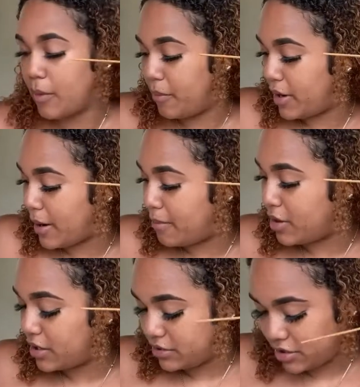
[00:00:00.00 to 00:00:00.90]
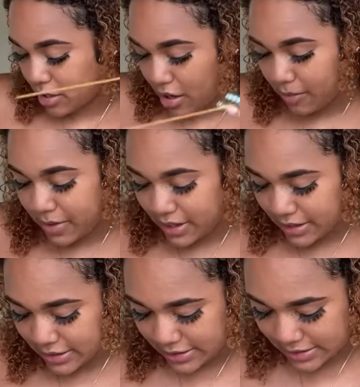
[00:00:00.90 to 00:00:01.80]
But I brought y'all
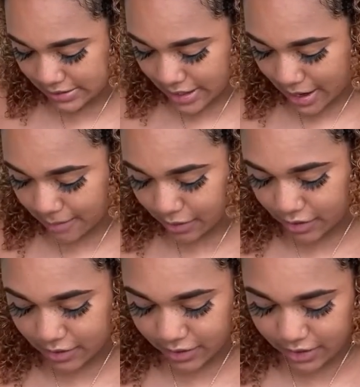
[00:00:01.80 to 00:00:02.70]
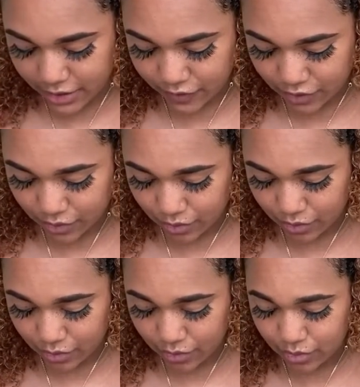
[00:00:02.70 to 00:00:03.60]
because I'm gonna give
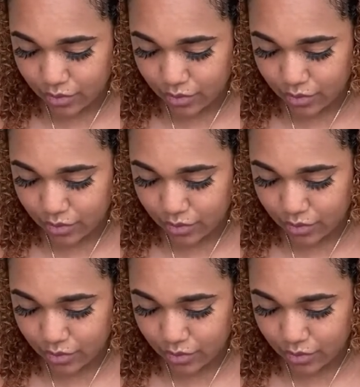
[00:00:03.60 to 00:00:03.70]
you